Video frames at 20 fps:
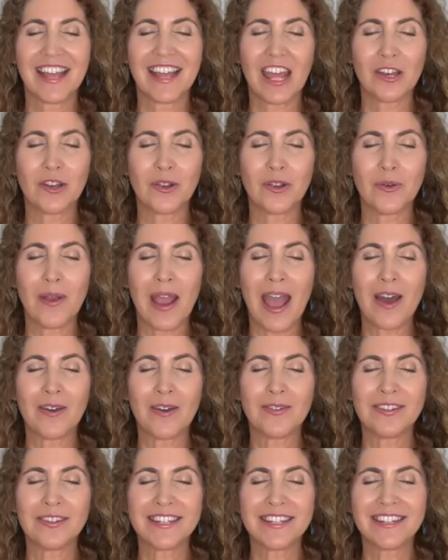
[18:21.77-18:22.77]
and
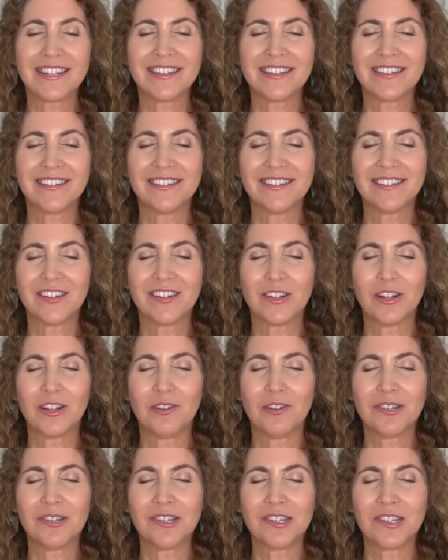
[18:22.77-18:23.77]
grounded
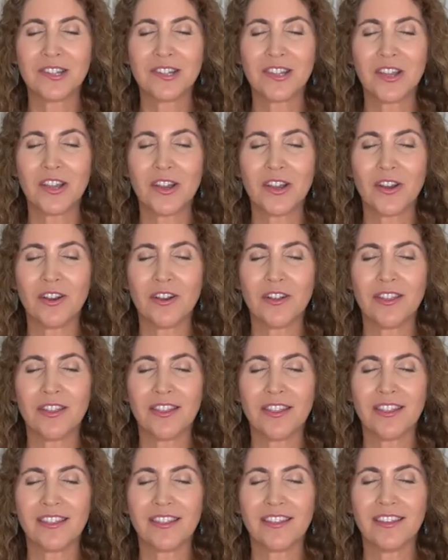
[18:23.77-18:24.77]
close to the
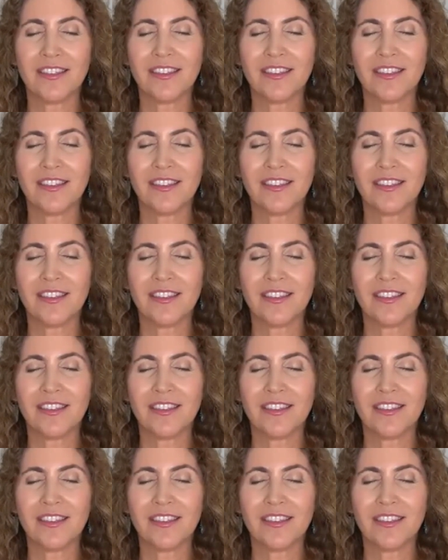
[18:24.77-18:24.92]
earth,